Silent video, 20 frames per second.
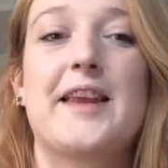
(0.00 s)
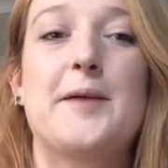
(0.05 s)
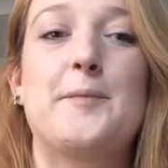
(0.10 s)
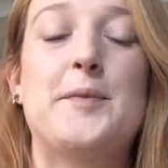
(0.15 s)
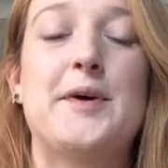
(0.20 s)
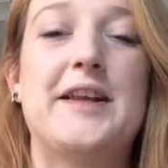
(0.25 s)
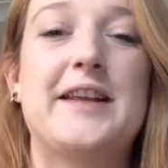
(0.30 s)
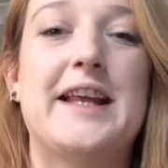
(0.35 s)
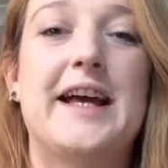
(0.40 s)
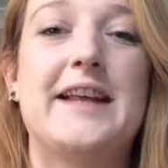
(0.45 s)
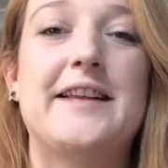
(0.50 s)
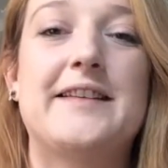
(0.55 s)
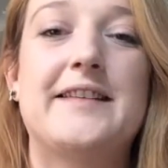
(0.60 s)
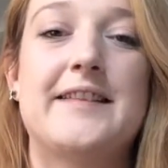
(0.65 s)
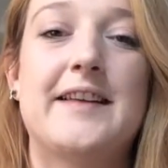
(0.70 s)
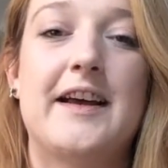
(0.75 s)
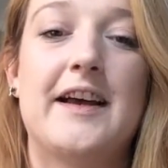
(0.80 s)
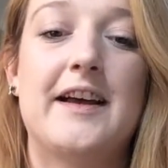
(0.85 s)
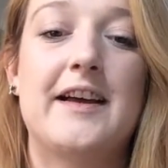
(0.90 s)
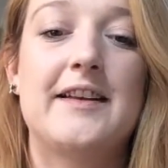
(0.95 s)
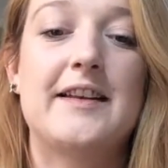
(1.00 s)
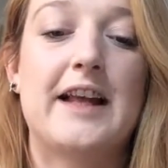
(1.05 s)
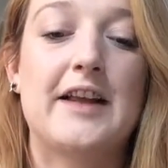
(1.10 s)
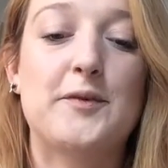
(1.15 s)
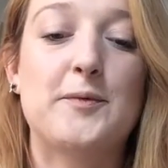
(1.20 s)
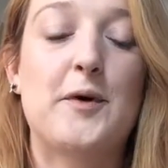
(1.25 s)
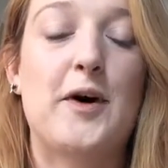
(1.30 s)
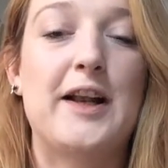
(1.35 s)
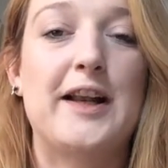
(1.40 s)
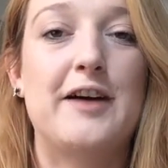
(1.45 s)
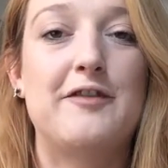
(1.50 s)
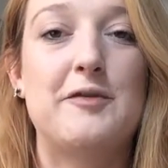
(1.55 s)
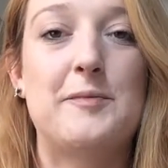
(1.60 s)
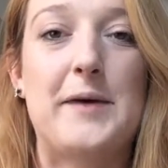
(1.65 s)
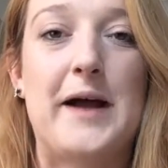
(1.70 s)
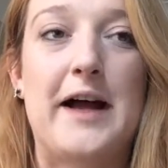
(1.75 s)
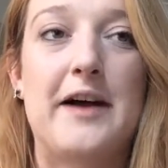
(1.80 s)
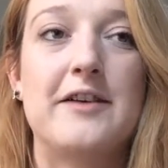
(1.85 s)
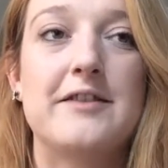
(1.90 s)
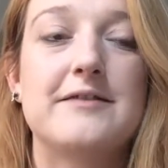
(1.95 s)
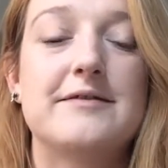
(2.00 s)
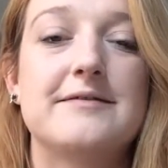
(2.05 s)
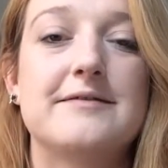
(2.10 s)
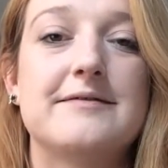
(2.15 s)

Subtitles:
but that's what I love about